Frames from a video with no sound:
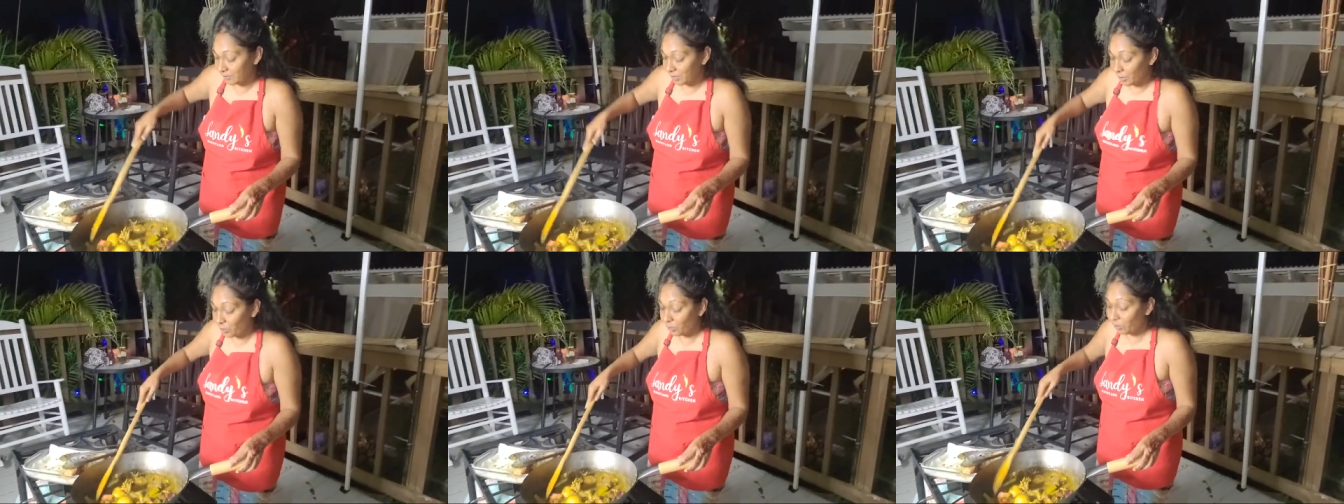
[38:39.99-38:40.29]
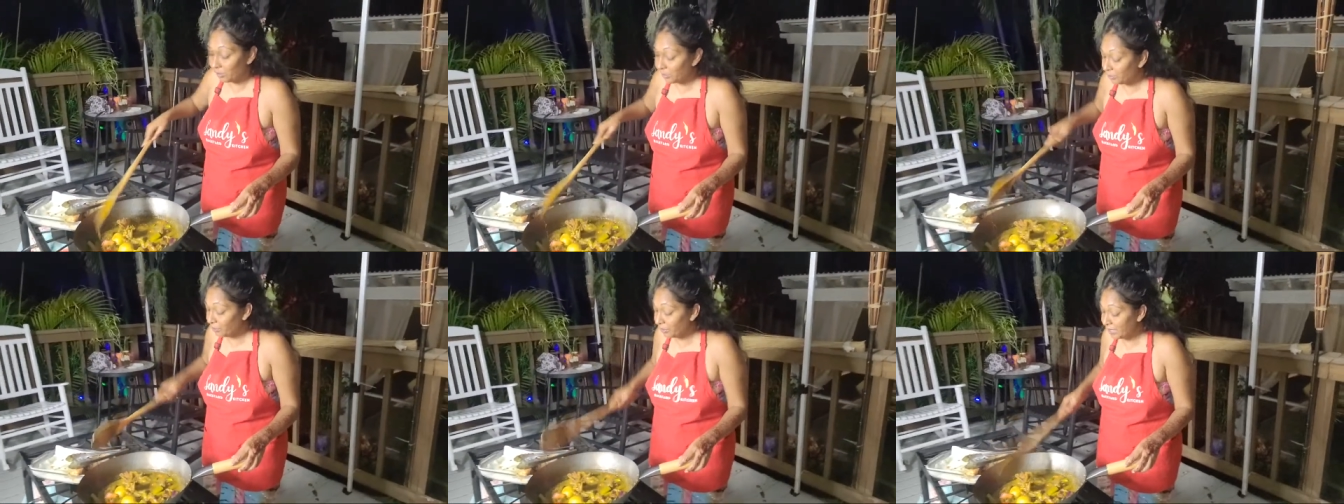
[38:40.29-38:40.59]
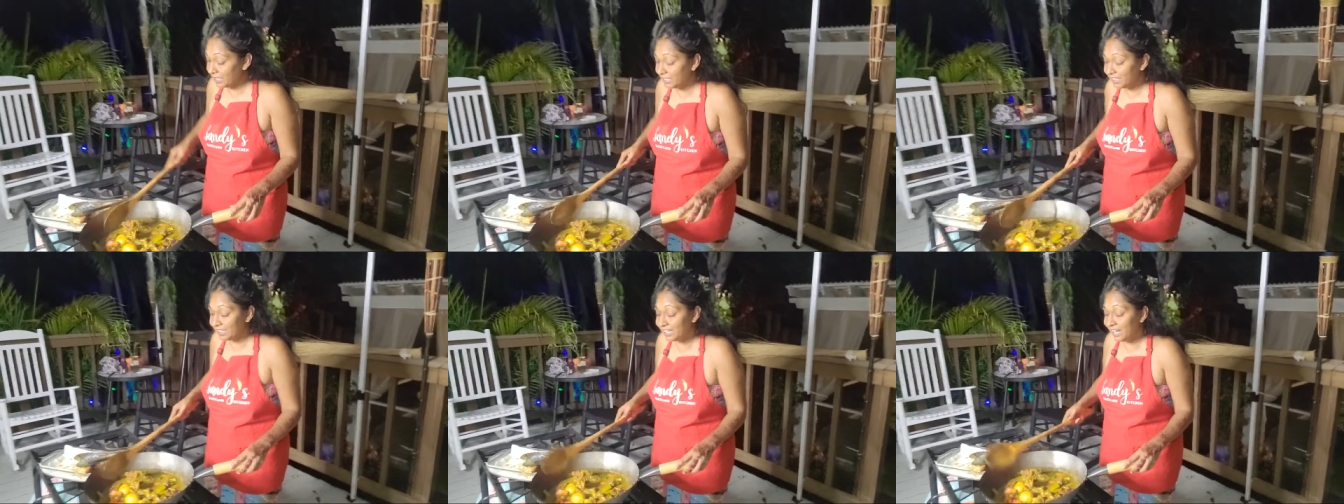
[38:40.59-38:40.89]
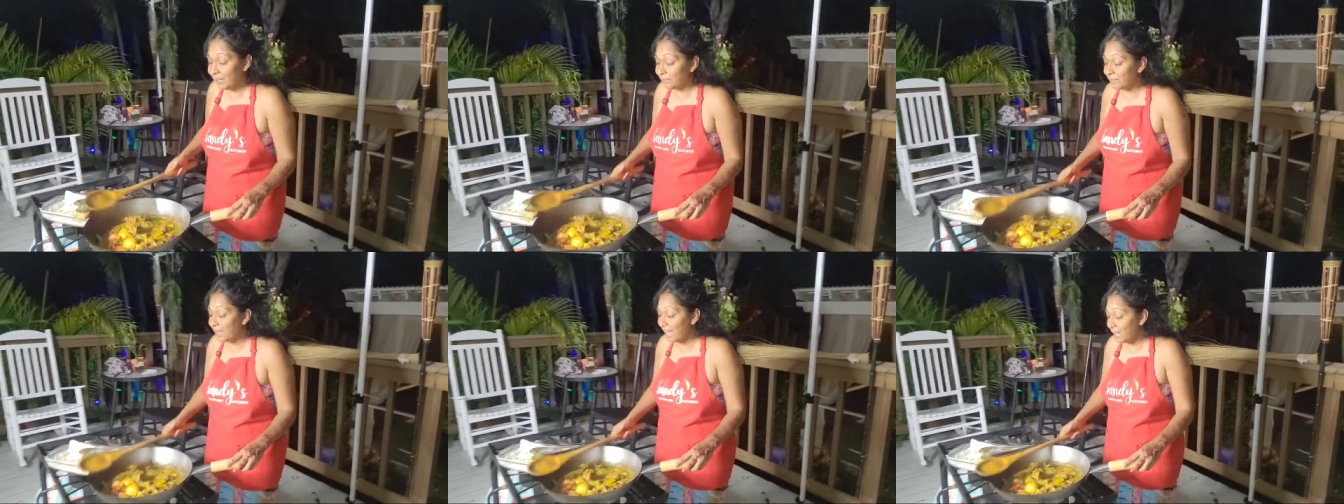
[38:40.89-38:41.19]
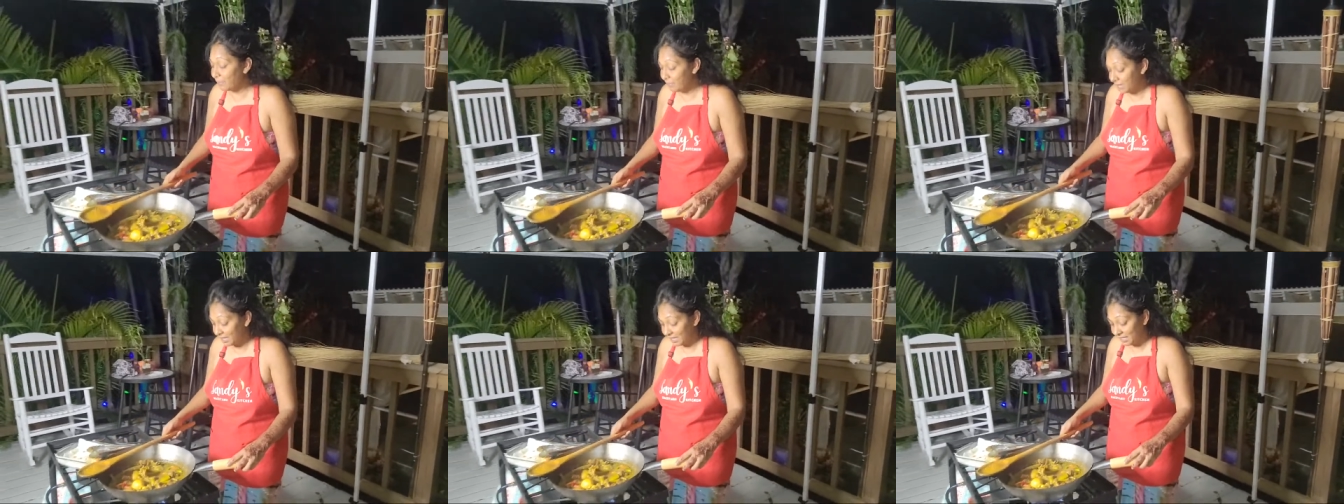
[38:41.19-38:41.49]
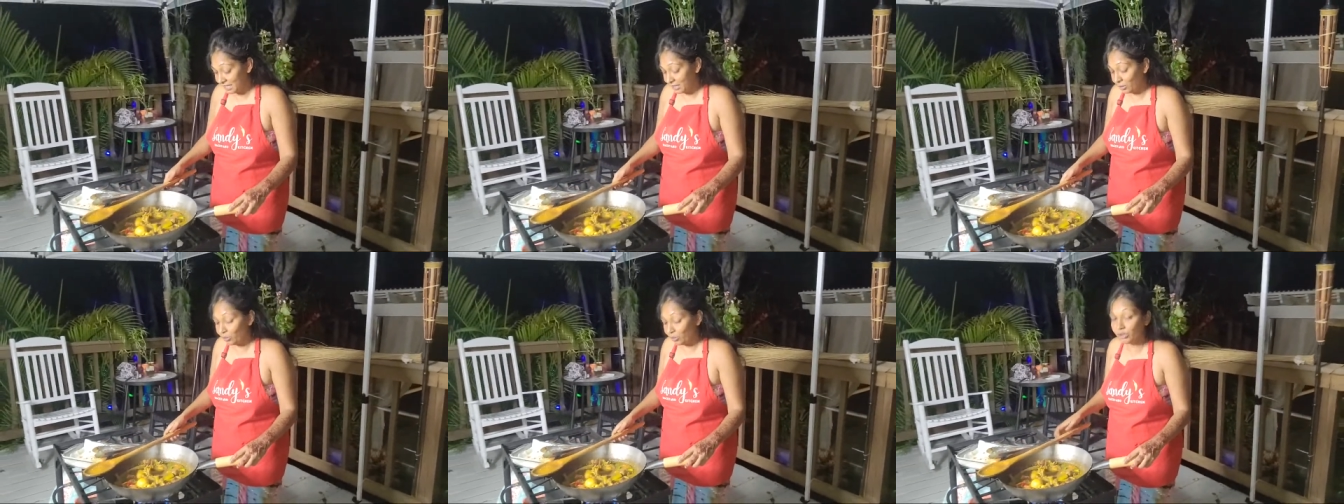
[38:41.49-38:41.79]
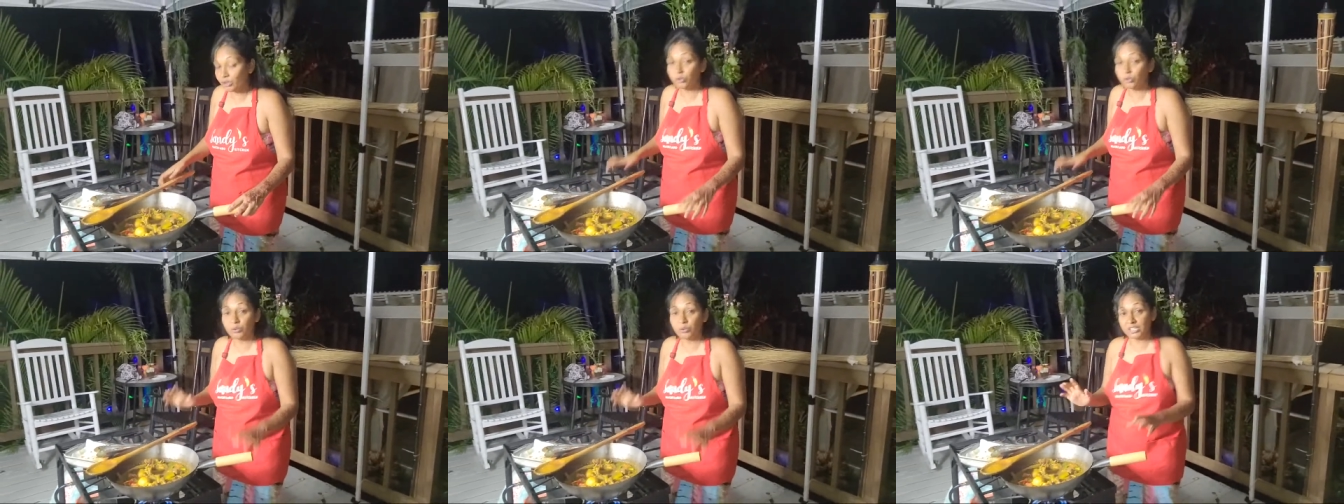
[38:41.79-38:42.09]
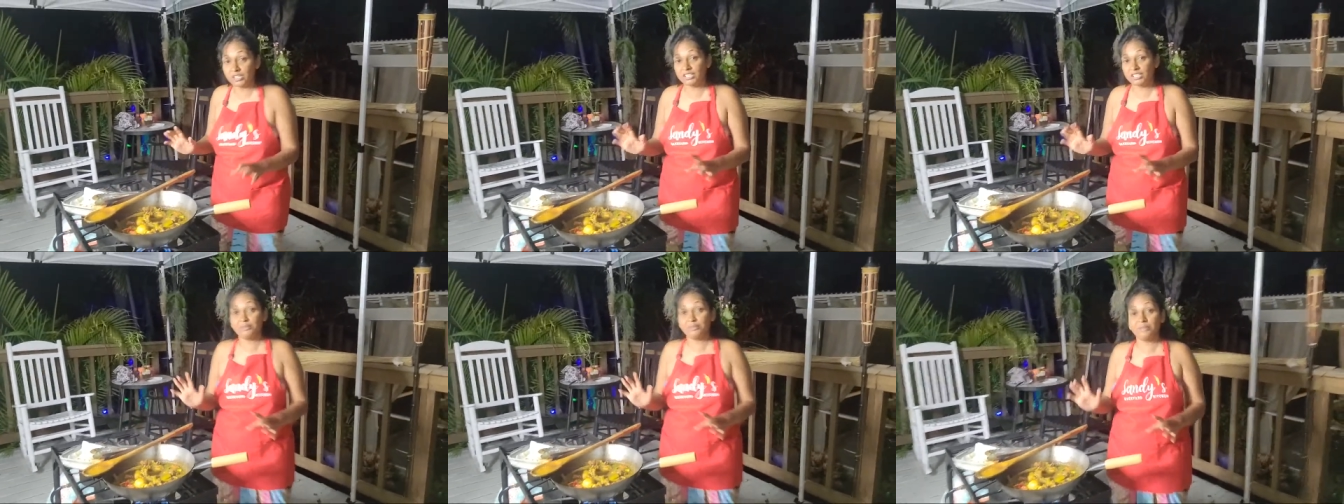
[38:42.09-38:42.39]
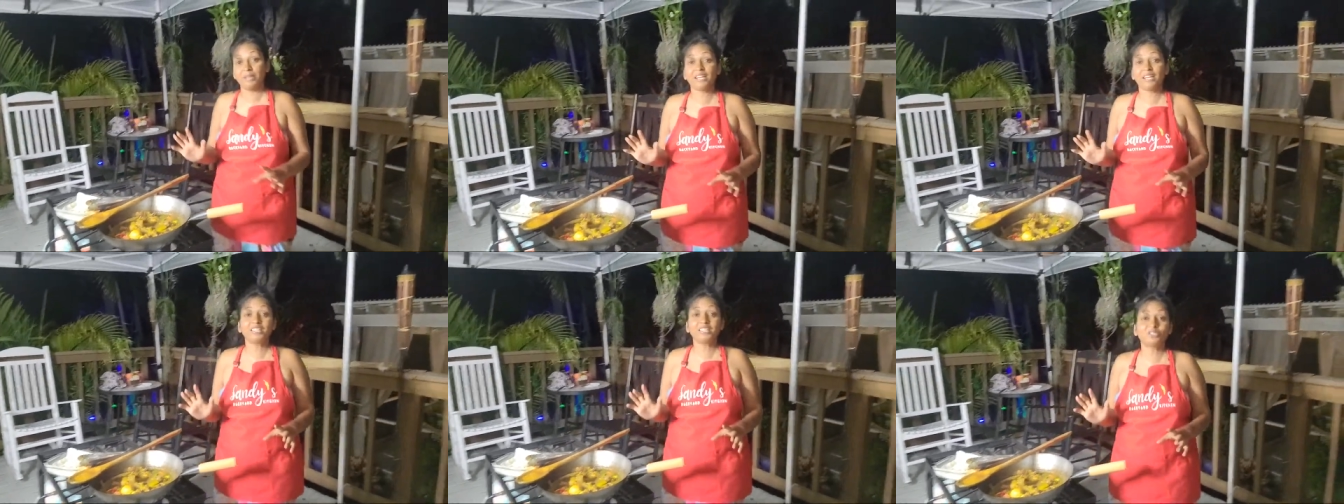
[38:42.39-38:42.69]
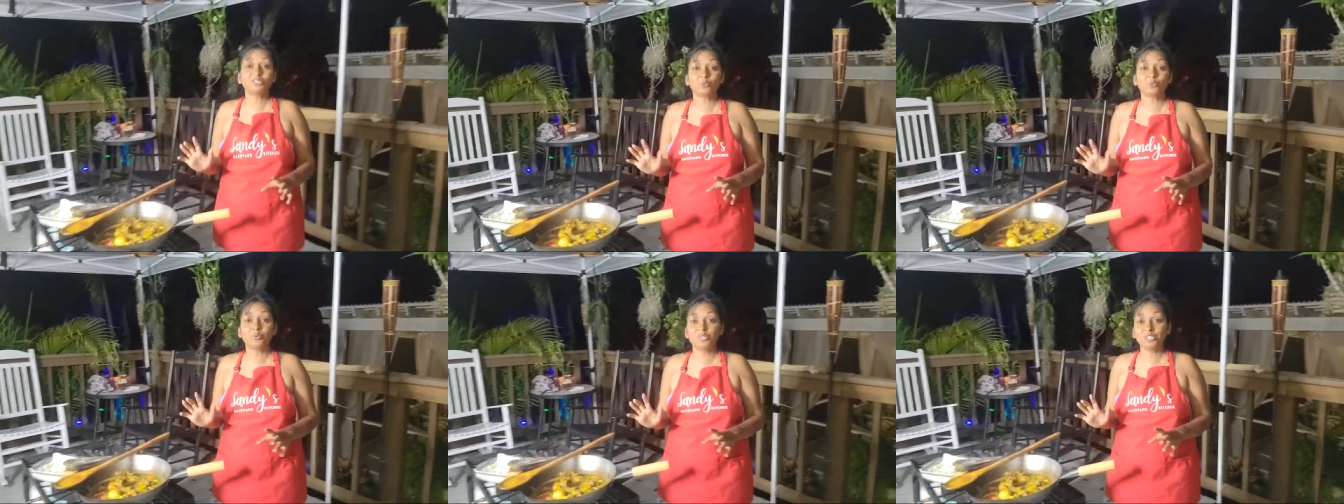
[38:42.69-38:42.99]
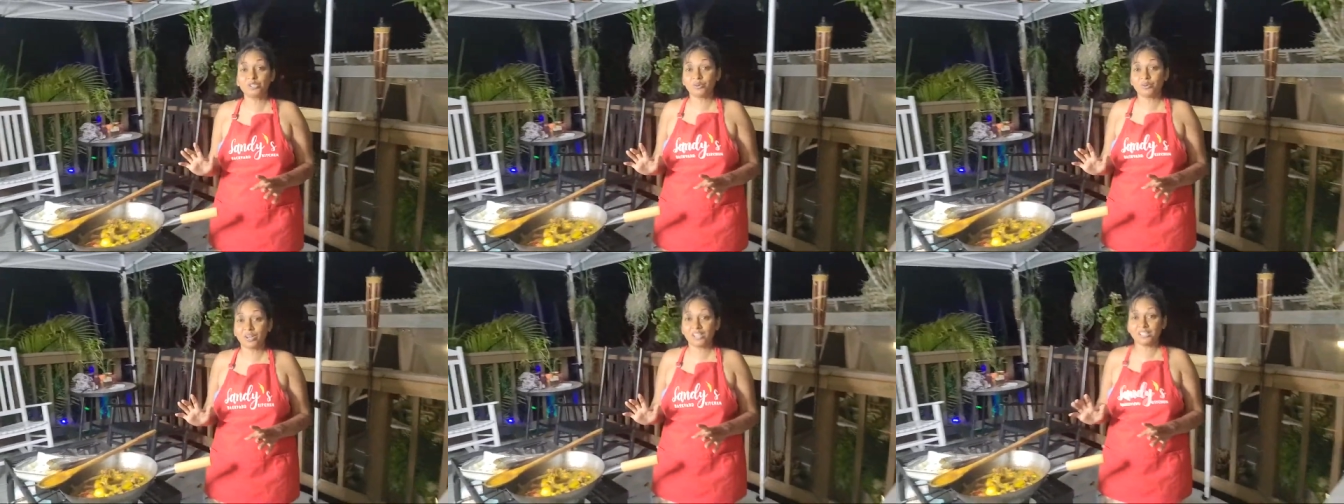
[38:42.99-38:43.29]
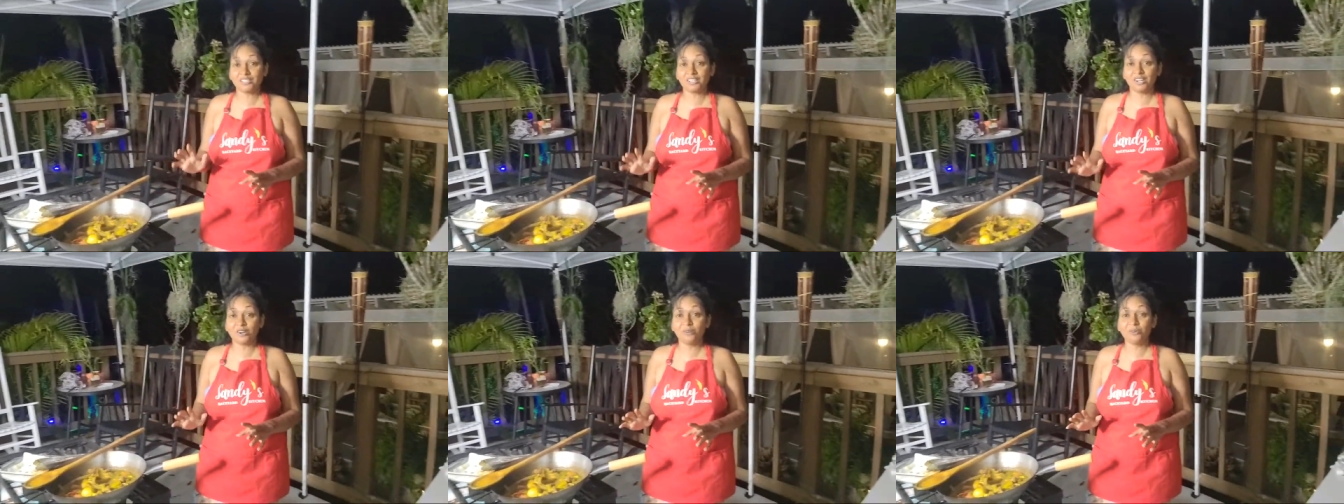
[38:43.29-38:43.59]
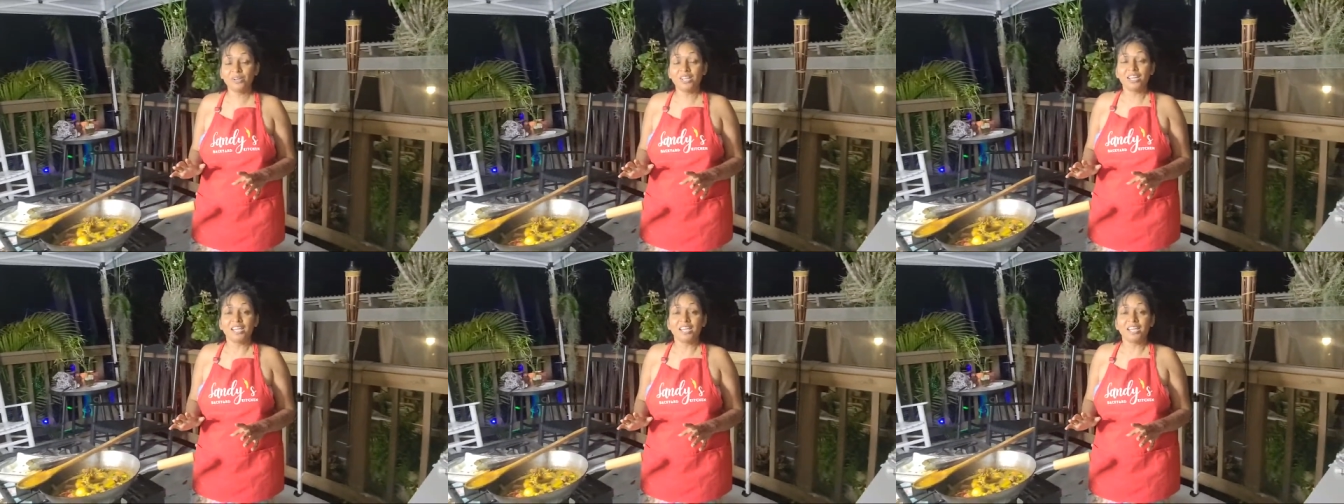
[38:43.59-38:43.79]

the only reason I'm not making, going crazy making sweets right now